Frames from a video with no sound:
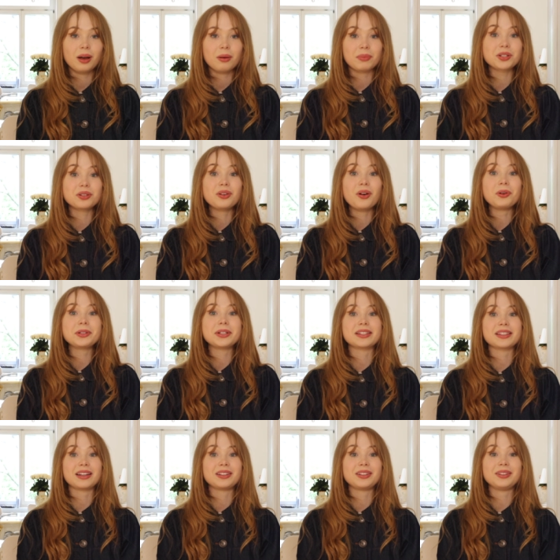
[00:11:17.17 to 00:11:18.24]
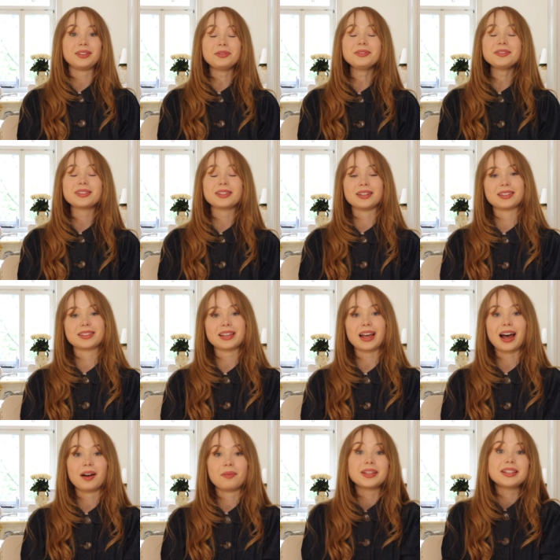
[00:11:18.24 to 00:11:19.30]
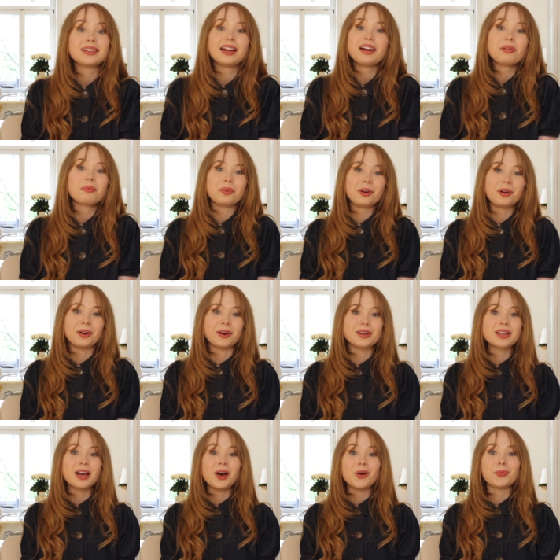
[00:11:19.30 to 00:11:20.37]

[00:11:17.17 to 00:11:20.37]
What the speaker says: But to notice and use these little words,